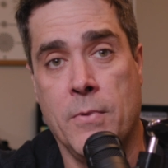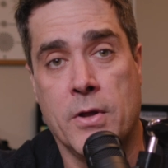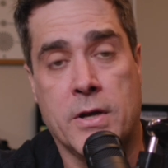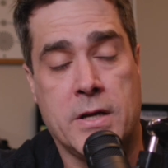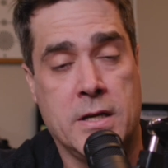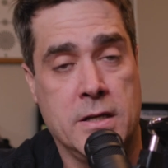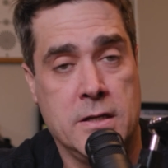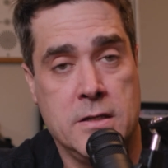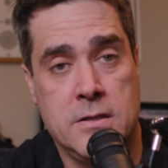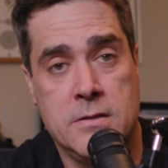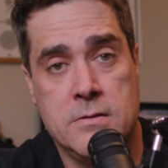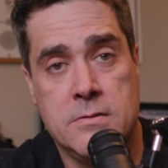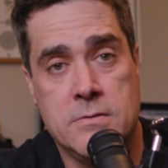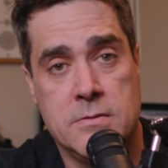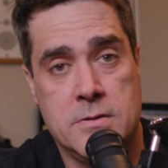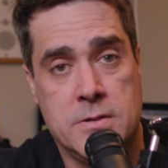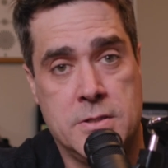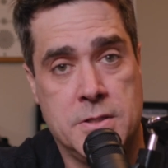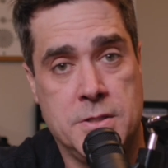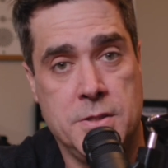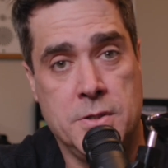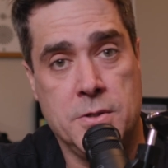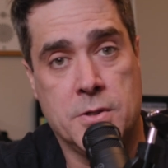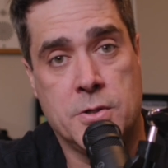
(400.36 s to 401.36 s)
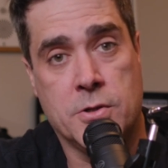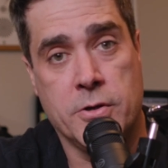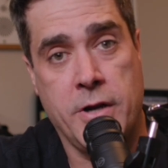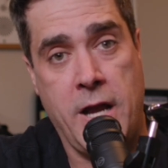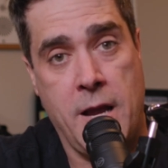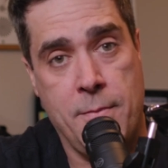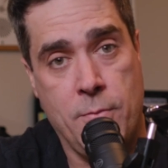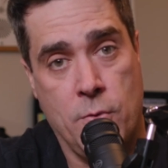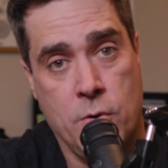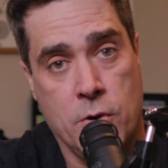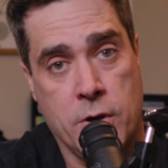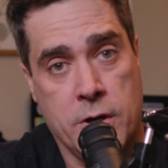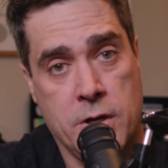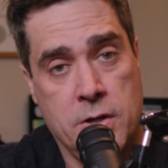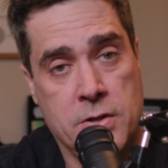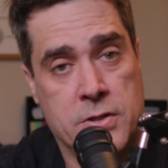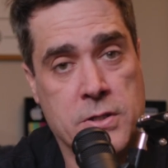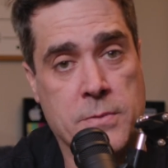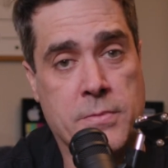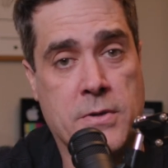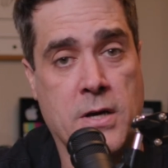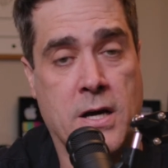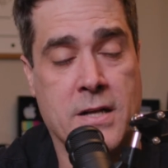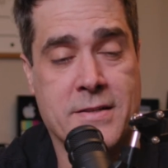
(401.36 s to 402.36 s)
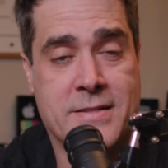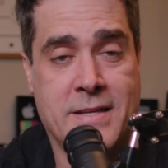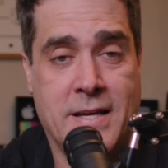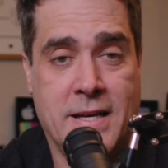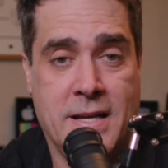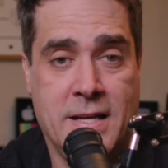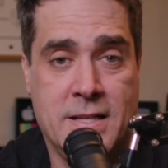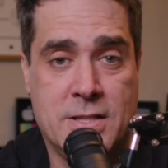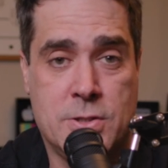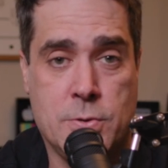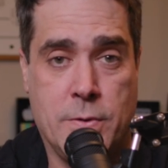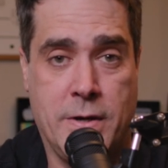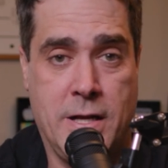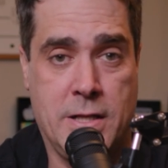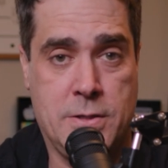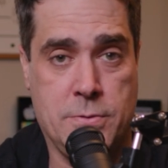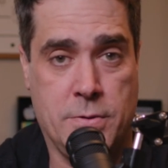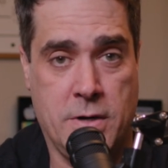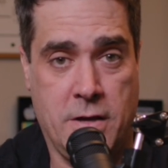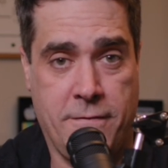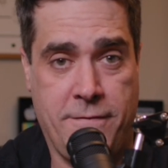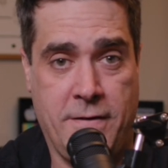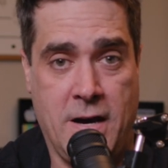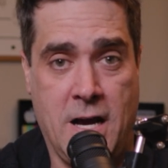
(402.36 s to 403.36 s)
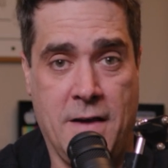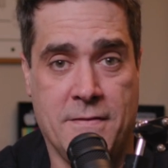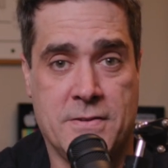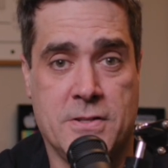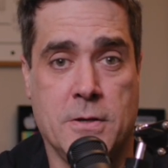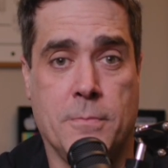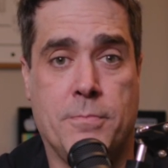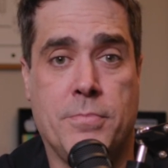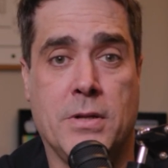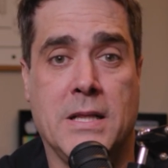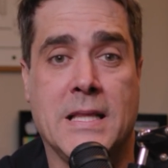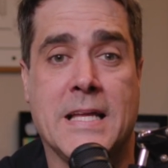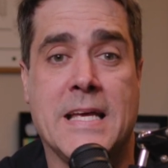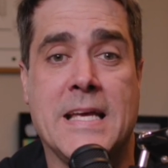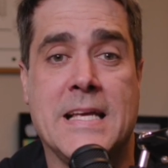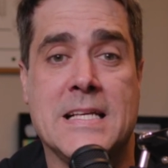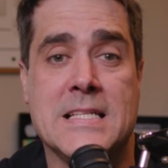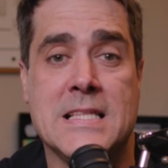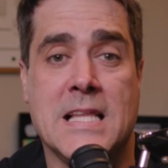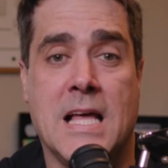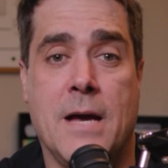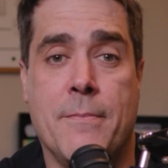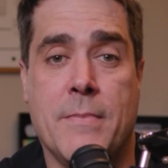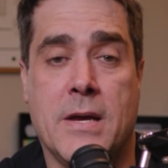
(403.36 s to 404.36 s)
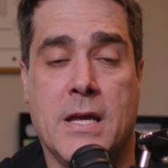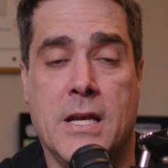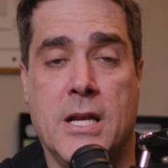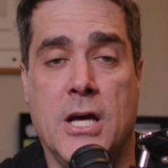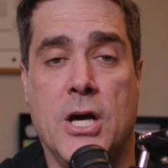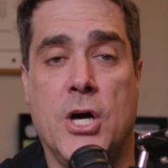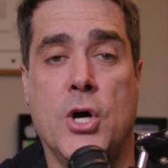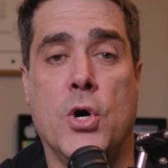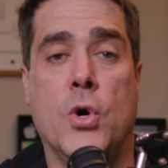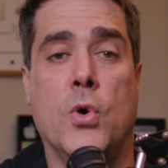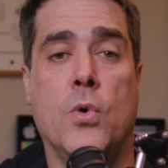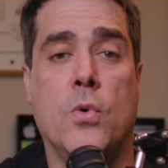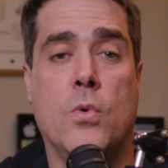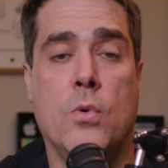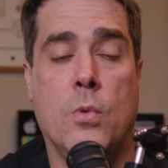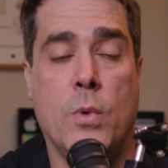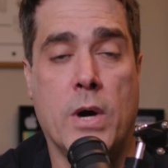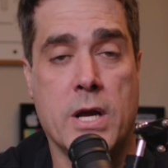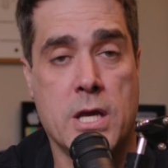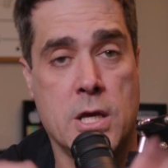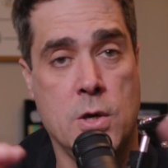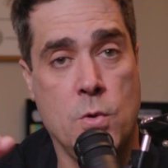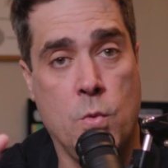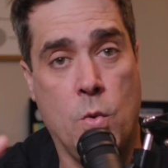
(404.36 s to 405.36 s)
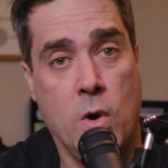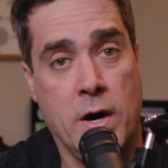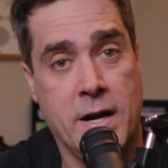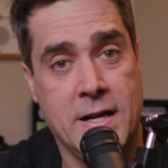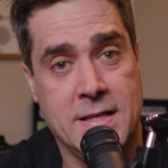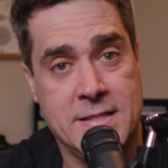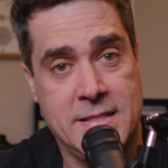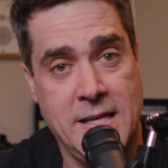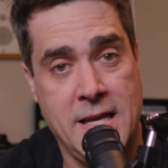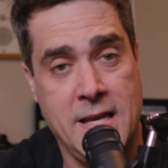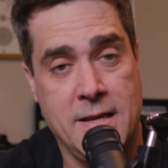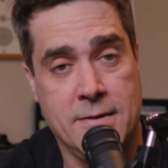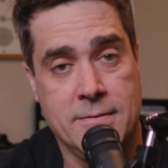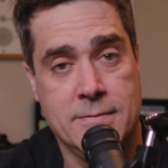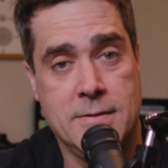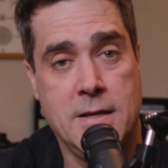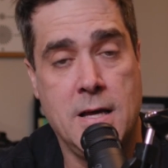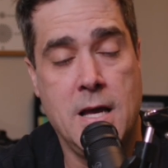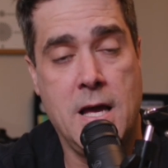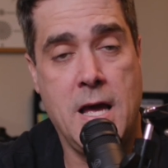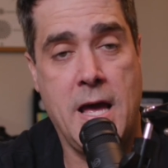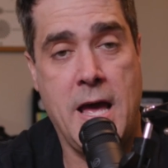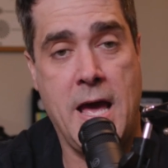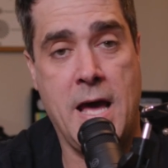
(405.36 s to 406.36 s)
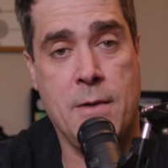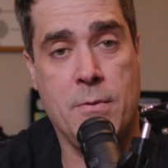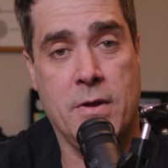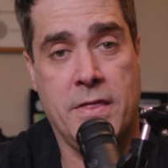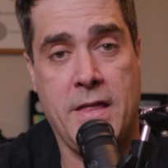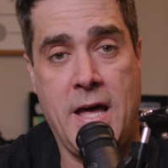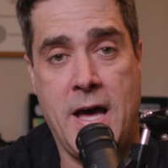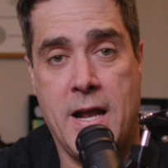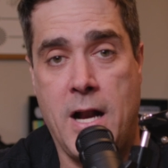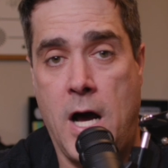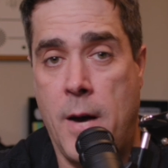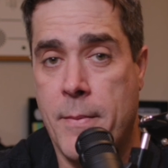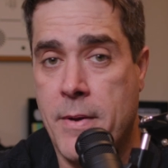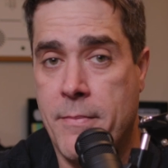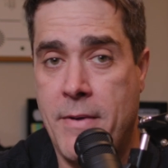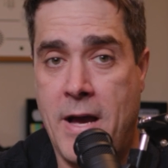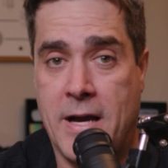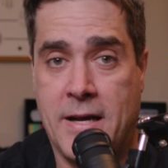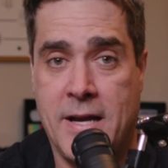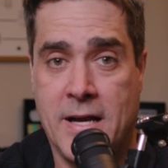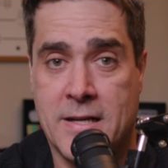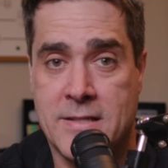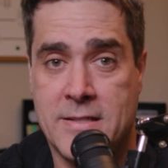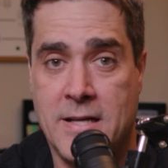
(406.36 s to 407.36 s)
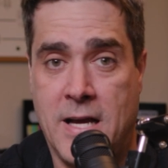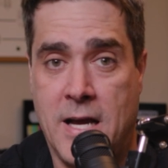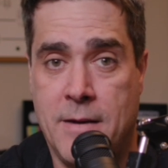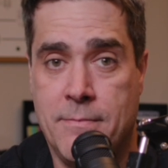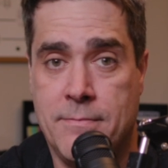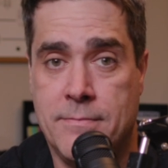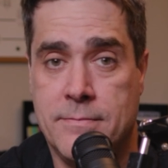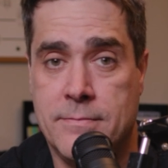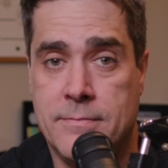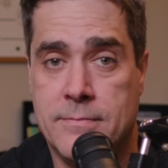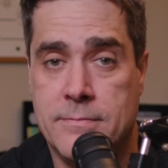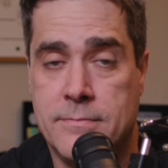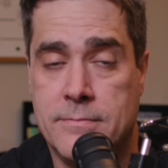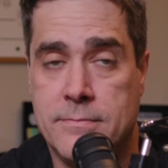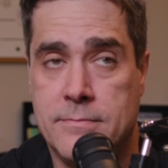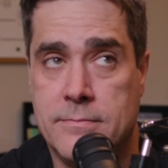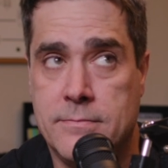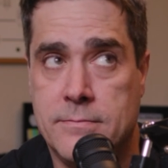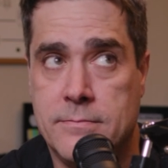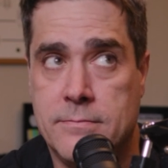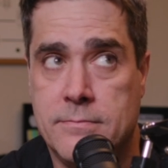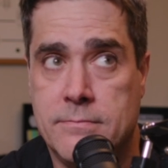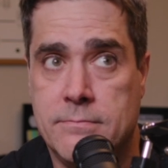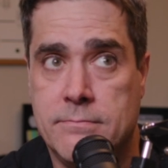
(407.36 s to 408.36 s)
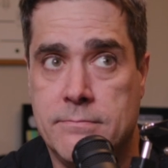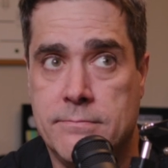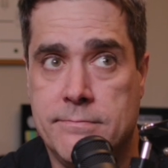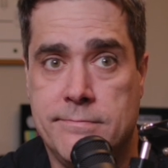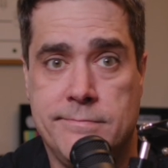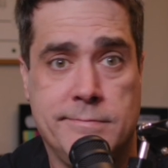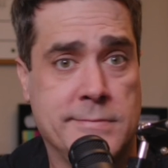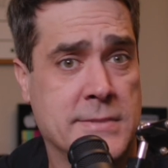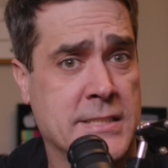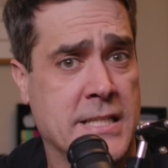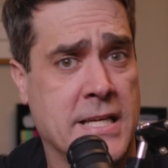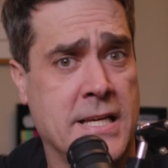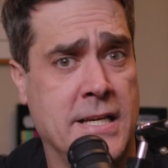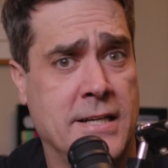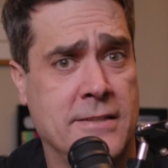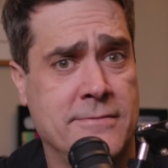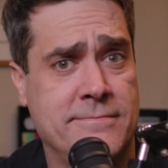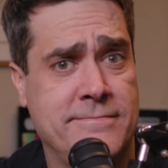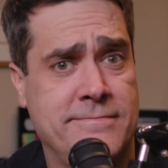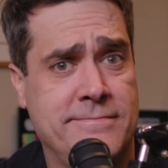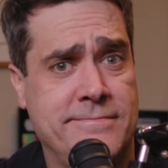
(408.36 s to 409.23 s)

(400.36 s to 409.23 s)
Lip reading: looking to create more YouTube content in 2025, so please let me know what you want to see. And with that, I'll be back next time. See ya.